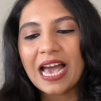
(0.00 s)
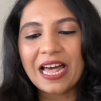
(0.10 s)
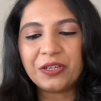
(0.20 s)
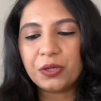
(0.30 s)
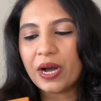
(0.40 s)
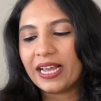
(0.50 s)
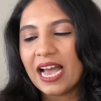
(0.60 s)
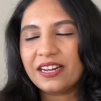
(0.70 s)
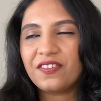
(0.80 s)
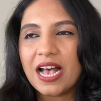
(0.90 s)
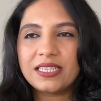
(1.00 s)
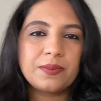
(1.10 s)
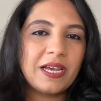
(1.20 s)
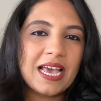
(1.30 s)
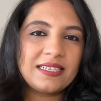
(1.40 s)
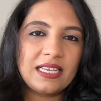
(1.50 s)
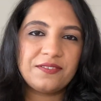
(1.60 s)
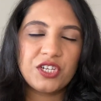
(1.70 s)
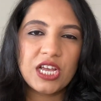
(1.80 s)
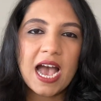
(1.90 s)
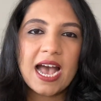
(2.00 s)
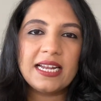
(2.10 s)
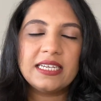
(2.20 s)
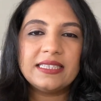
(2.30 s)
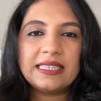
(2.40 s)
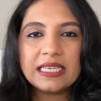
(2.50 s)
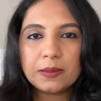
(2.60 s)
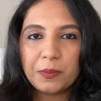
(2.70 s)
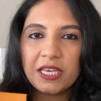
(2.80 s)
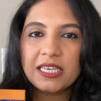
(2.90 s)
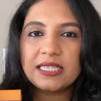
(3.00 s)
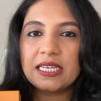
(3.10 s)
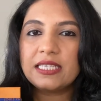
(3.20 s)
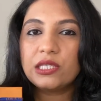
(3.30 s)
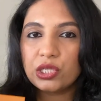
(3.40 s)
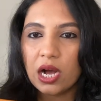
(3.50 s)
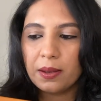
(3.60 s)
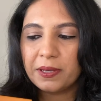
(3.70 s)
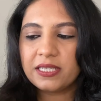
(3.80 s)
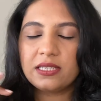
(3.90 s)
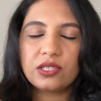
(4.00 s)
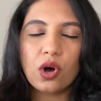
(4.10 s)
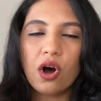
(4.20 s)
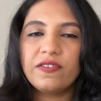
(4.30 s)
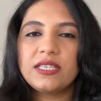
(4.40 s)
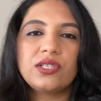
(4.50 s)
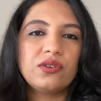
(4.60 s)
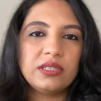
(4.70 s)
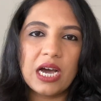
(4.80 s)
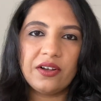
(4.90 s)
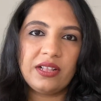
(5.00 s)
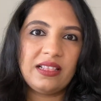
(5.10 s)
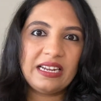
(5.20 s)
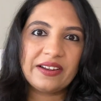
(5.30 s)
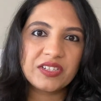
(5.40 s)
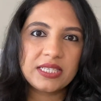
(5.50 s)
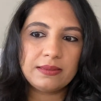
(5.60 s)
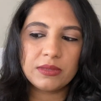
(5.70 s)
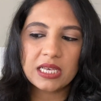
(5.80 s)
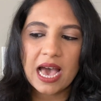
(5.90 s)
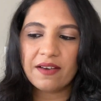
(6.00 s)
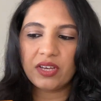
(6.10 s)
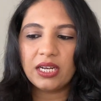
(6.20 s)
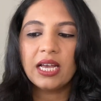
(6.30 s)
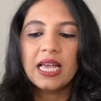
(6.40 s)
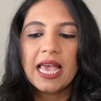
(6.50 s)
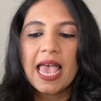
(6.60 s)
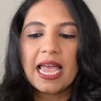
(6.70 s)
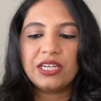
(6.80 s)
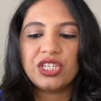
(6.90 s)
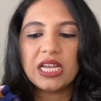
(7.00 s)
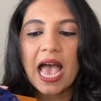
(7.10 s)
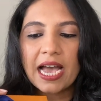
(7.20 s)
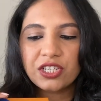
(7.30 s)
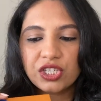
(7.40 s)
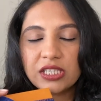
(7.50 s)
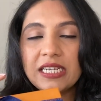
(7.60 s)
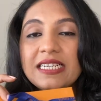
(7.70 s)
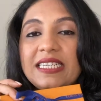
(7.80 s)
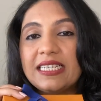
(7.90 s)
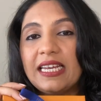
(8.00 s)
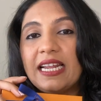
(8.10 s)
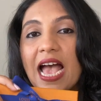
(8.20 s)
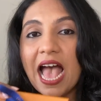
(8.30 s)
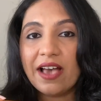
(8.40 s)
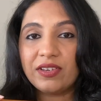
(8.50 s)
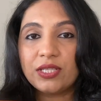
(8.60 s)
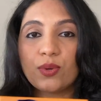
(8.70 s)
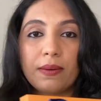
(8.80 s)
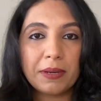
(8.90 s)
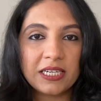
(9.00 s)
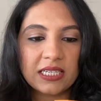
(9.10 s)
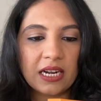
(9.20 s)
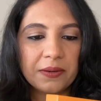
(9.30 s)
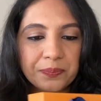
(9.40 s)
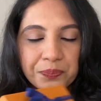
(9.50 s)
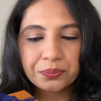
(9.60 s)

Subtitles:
I don't know, I kind of asked my SA if she had this piece in stock because it's always sold out and they never seem to have it. And she actually did have it. So I picked it up.